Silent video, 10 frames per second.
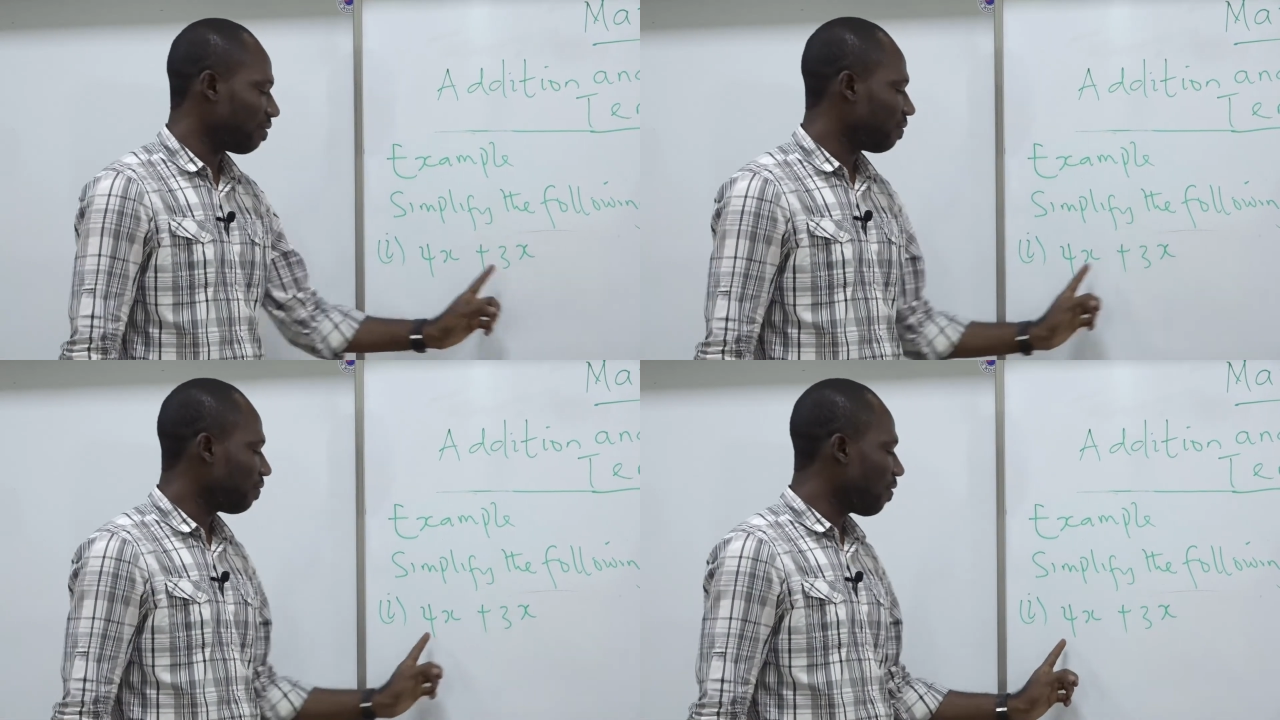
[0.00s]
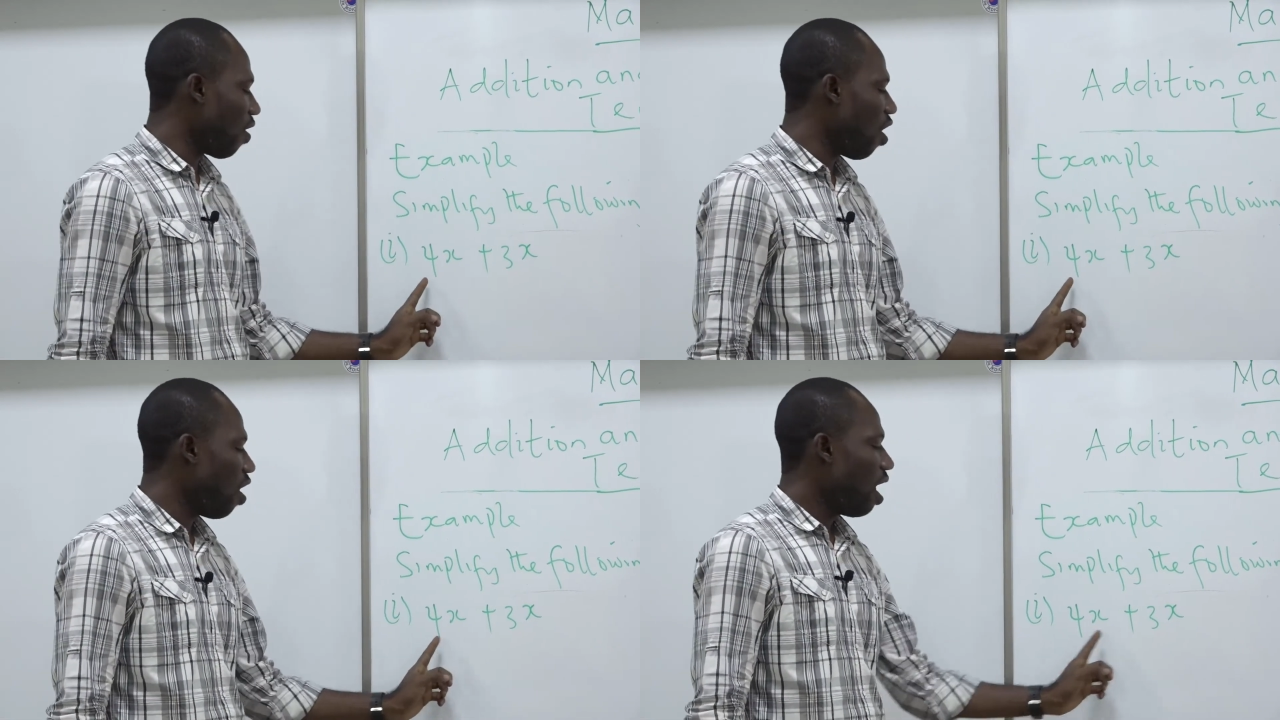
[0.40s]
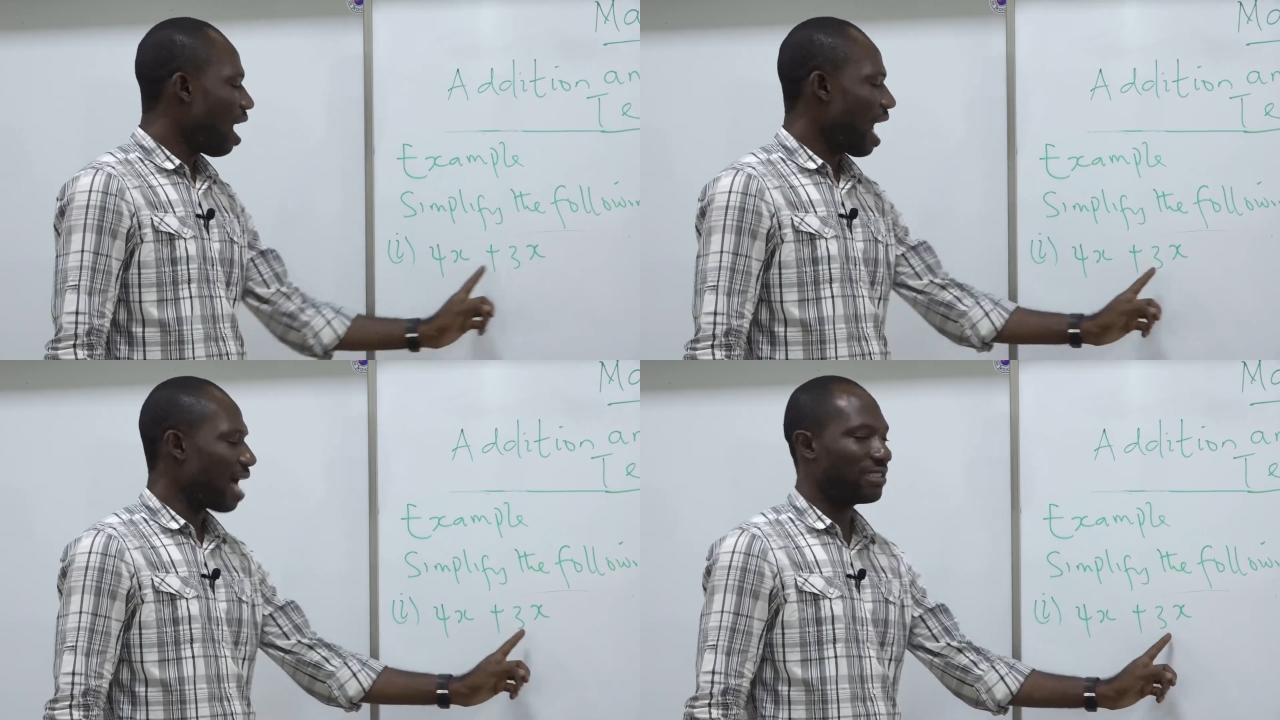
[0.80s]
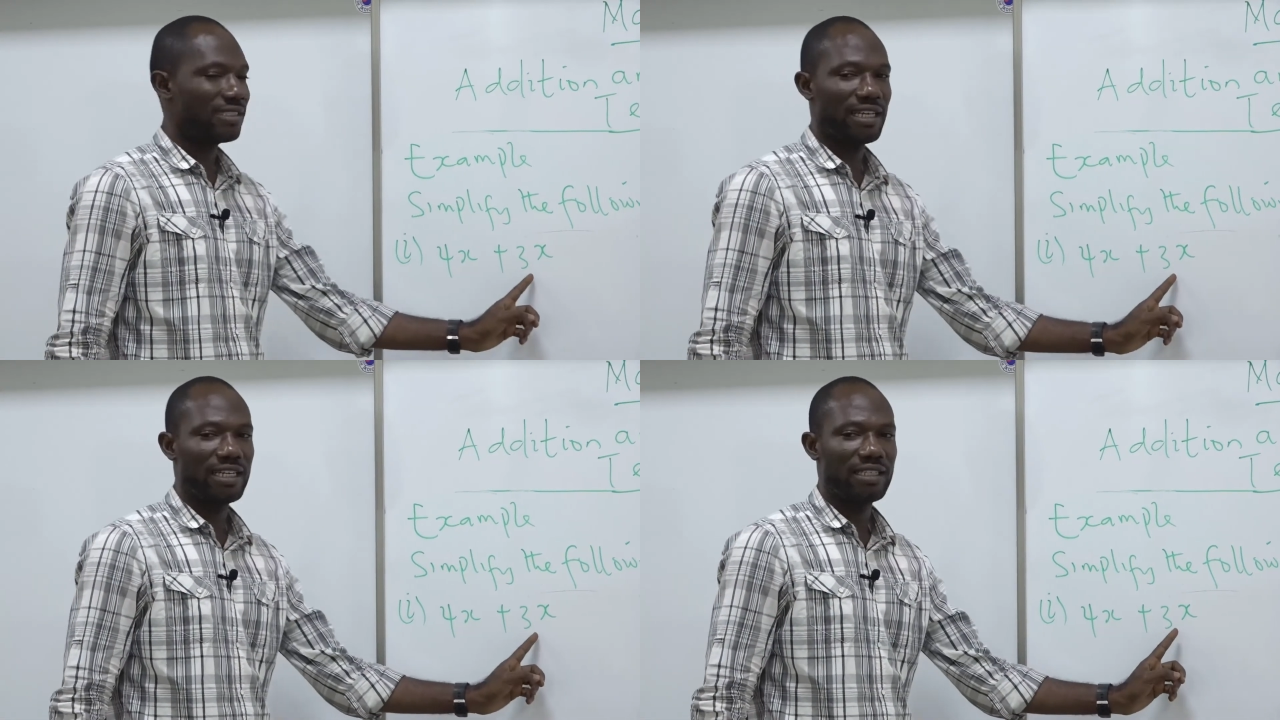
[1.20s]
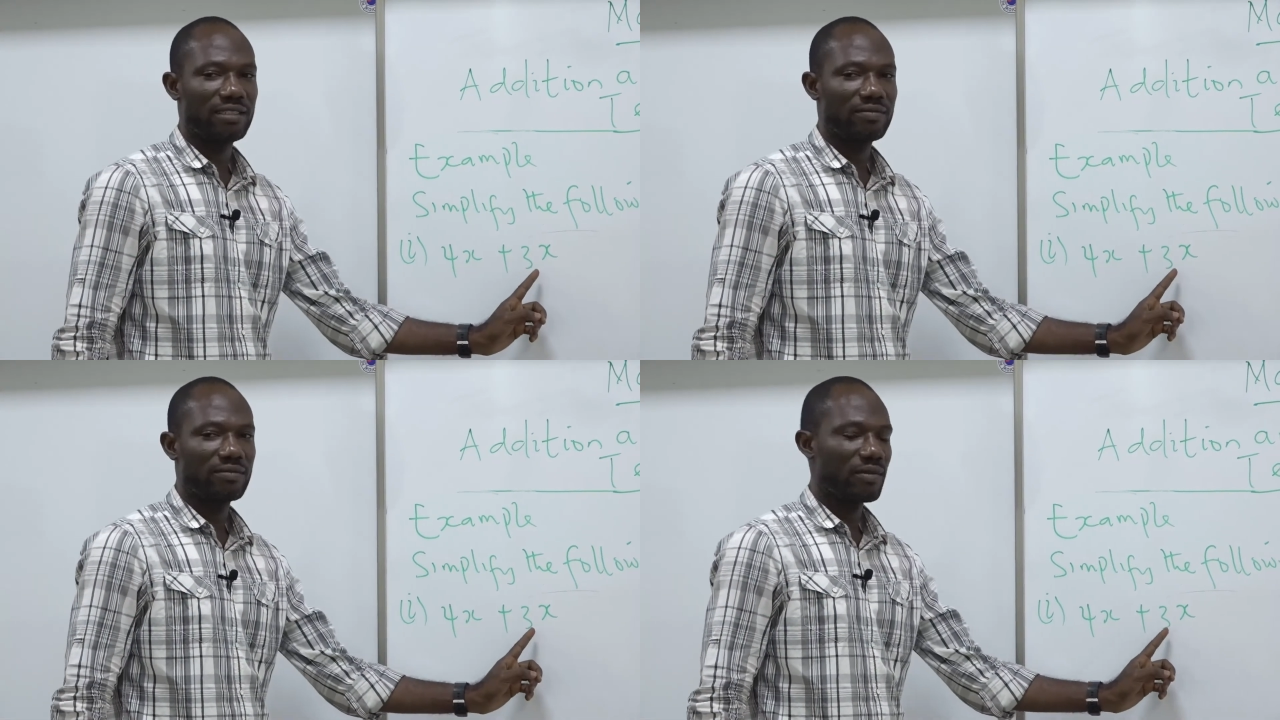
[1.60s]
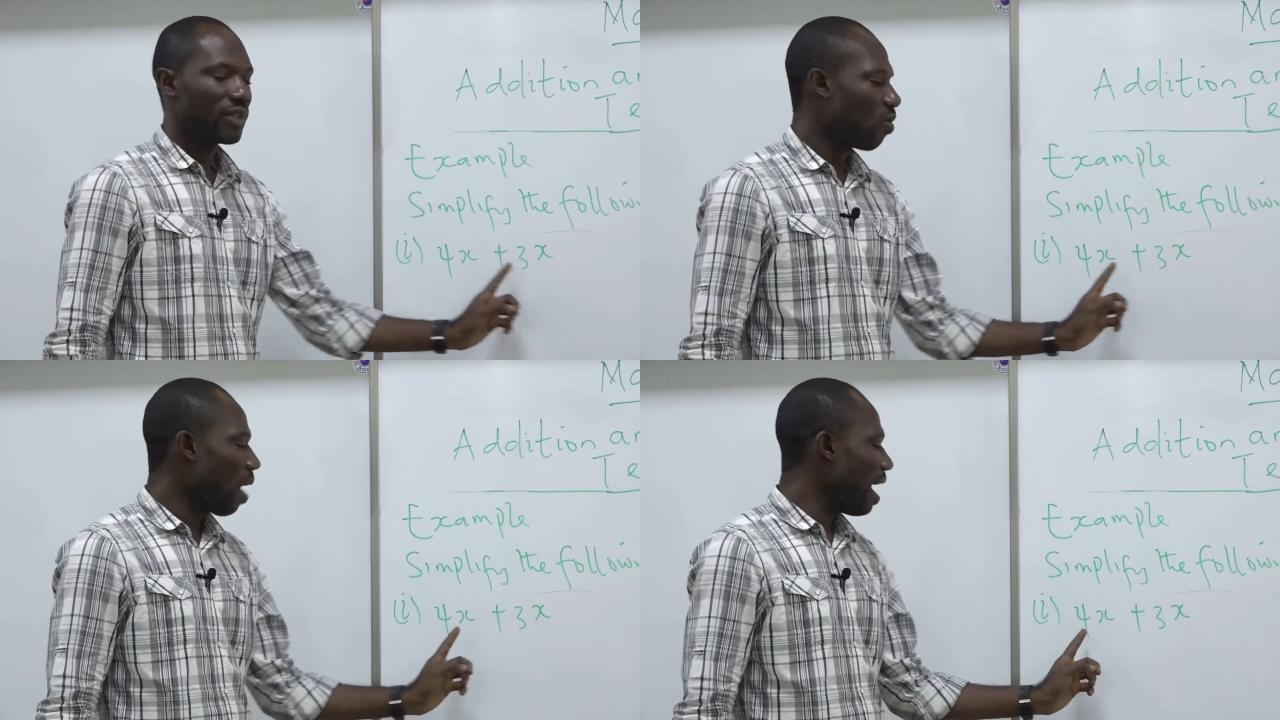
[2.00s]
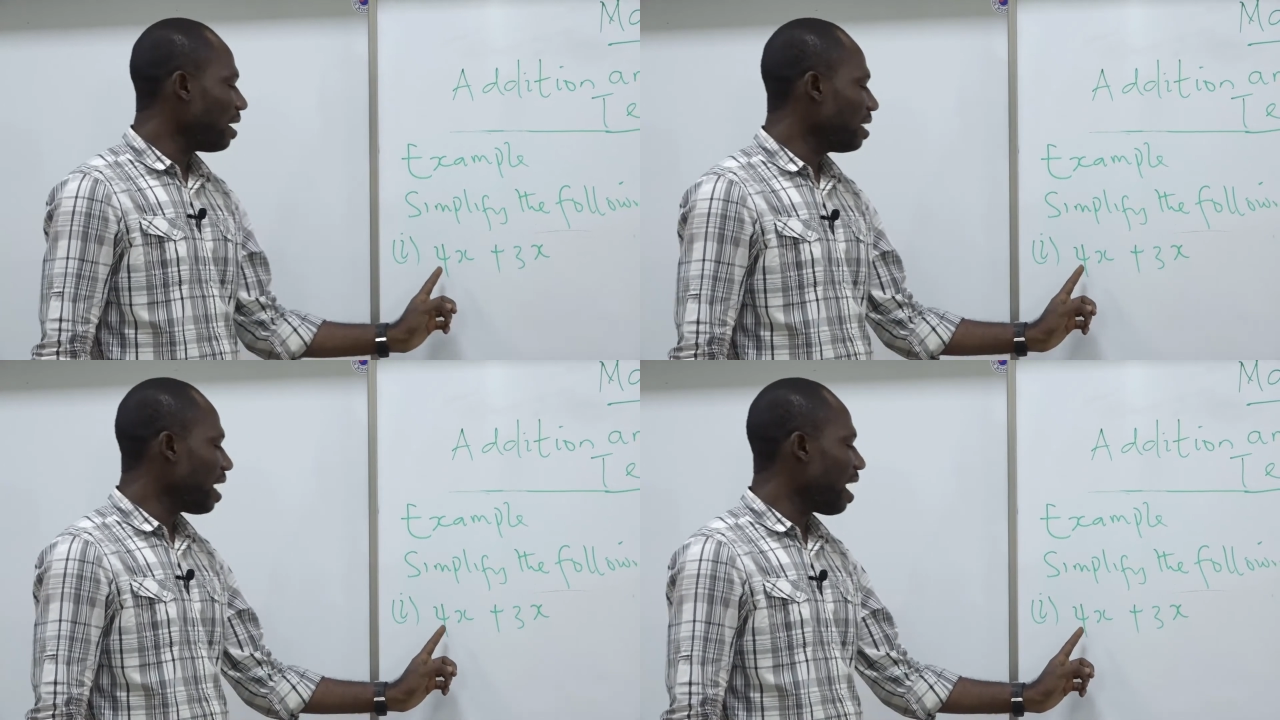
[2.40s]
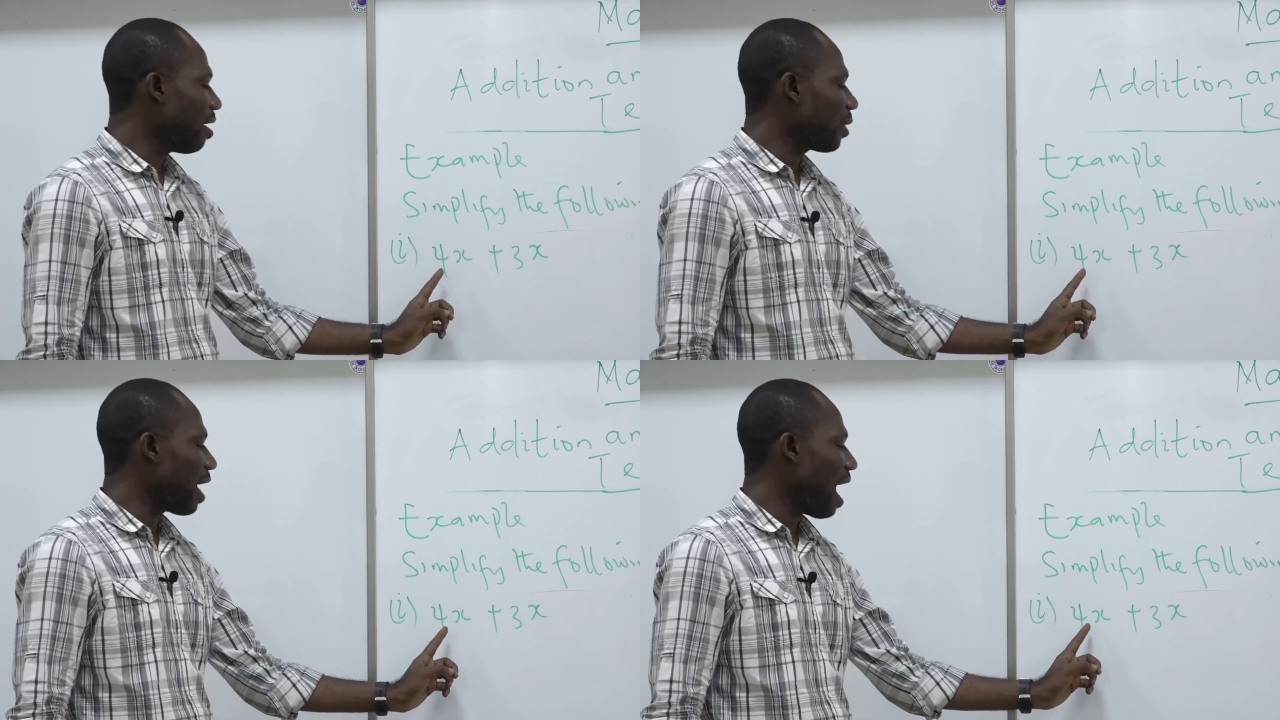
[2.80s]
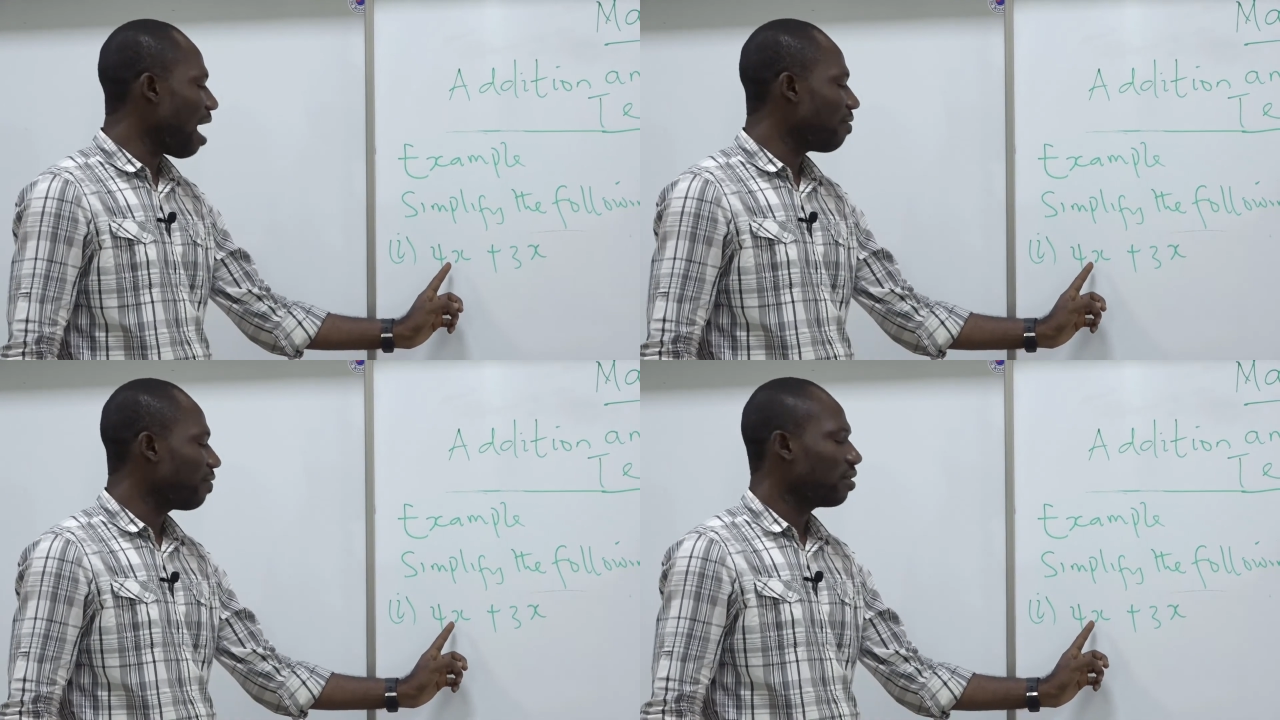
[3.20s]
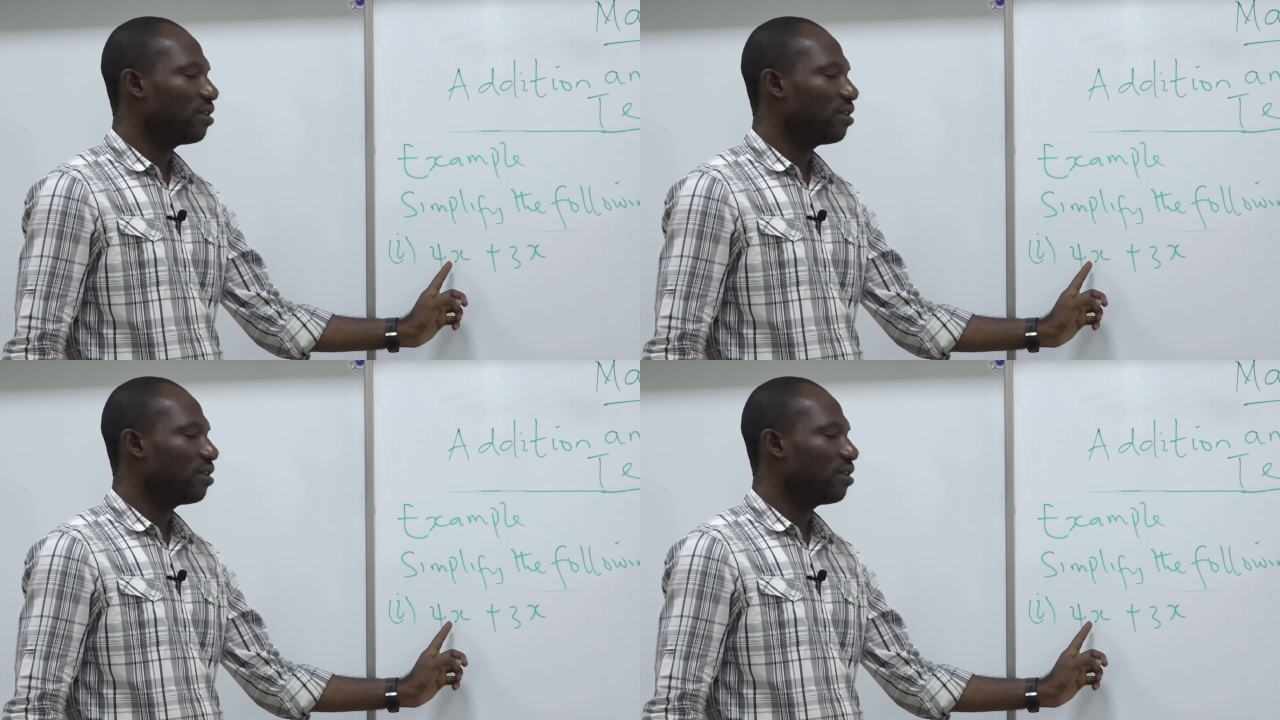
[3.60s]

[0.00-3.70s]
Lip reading: 4 and 3. While here we have